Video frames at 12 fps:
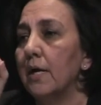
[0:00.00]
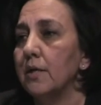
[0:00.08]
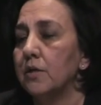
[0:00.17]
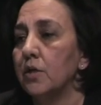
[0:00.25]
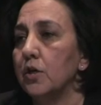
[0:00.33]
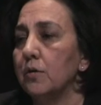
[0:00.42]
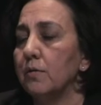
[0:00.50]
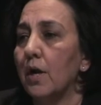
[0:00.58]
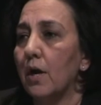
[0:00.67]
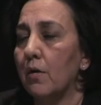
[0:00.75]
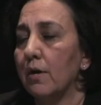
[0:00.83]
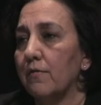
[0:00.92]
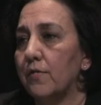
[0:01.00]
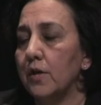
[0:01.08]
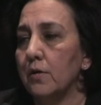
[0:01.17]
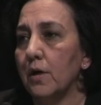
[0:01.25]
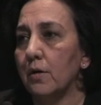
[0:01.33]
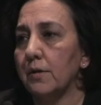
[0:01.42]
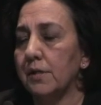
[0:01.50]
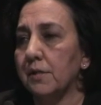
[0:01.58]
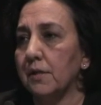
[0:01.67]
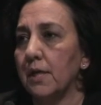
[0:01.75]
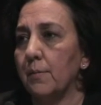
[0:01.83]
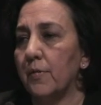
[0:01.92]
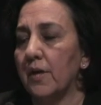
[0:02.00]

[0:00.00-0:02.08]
Do you know if you don't sleep,